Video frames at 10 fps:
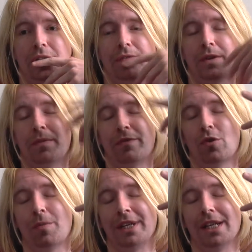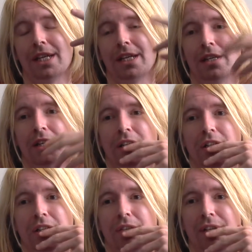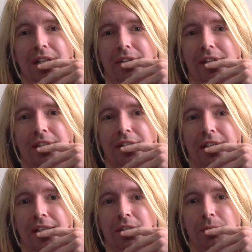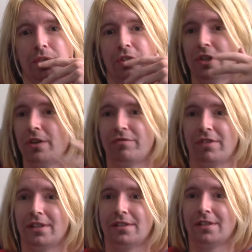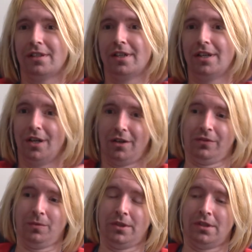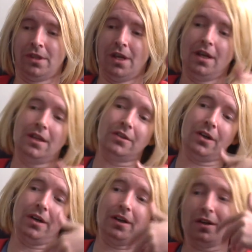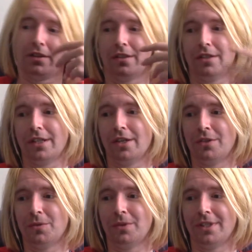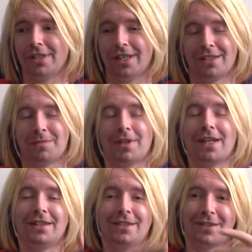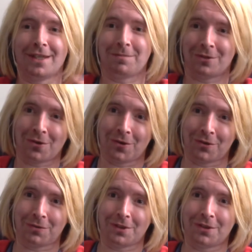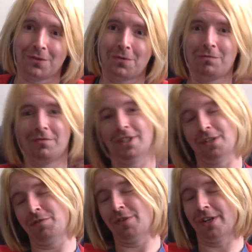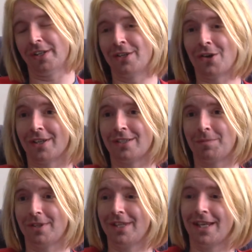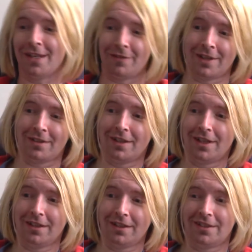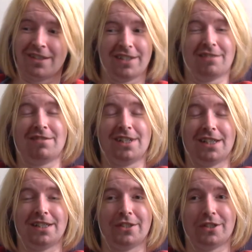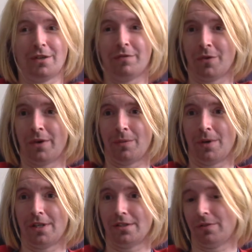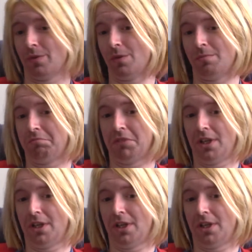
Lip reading: if you perform a gig, you don't really have anything tangible to show for it afterwards. So I go to all these gigs and playing these same songs, which is all, you know, fun and nice, but at the end of it, there's nothing really to show for it, whereas I thought,